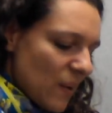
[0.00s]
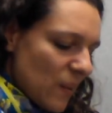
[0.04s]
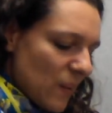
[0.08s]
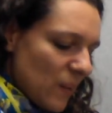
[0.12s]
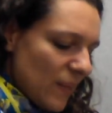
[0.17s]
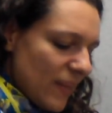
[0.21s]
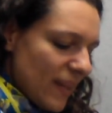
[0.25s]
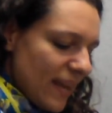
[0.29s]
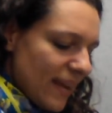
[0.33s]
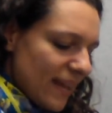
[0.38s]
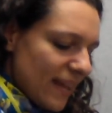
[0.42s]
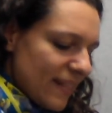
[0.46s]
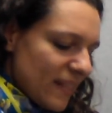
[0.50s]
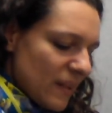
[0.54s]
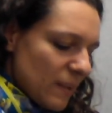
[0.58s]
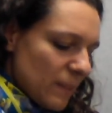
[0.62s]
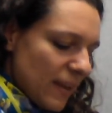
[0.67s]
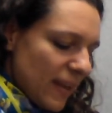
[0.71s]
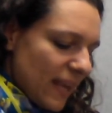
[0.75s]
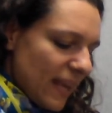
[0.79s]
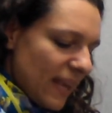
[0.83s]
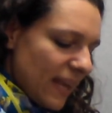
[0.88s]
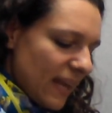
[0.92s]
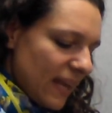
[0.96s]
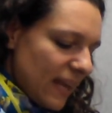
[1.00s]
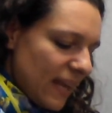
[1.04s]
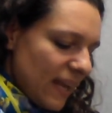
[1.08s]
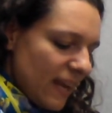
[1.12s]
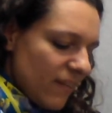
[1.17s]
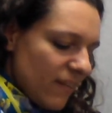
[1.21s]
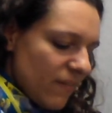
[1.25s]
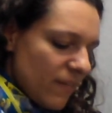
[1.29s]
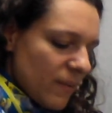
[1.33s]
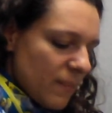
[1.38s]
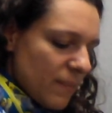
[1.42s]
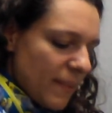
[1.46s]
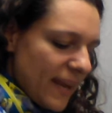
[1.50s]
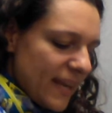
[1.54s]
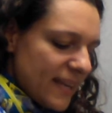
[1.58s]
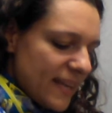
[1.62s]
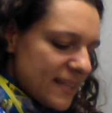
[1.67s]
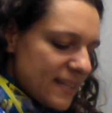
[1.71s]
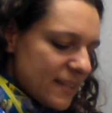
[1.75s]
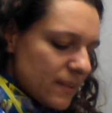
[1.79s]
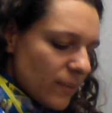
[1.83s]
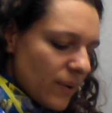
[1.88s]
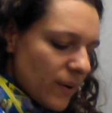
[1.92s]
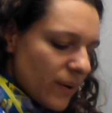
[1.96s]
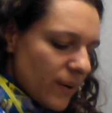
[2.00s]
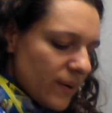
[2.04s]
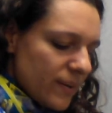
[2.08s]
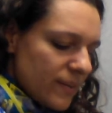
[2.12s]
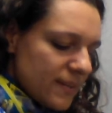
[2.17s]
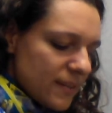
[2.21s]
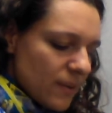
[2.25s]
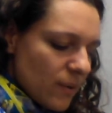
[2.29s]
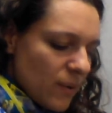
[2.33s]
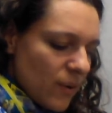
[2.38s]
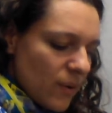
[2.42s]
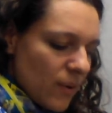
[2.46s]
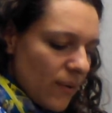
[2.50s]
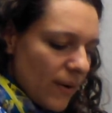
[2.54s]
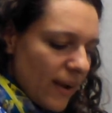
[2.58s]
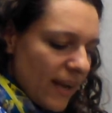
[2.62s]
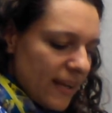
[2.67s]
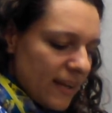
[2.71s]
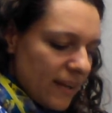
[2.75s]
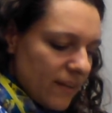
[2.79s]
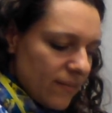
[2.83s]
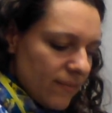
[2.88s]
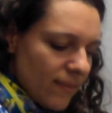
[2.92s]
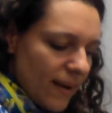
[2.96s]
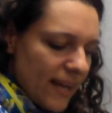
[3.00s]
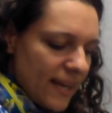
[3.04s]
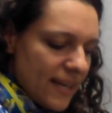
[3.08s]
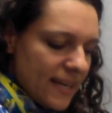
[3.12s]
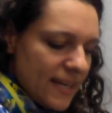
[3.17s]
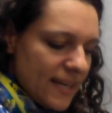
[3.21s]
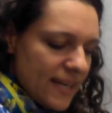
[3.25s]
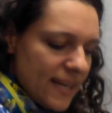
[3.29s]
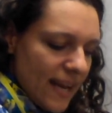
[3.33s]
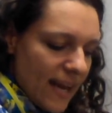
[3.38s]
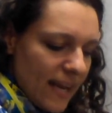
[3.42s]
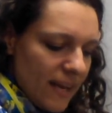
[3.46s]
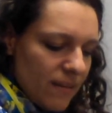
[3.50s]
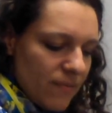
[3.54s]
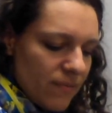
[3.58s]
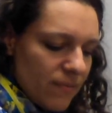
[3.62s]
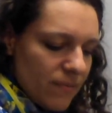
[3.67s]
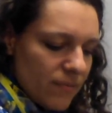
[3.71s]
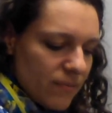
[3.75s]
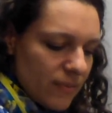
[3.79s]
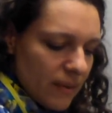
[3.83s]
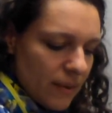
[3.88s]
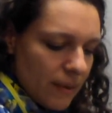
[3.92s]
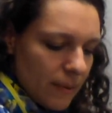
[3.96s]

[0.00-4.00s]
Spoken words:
only at the beginning of a base word. So go ahead and write knife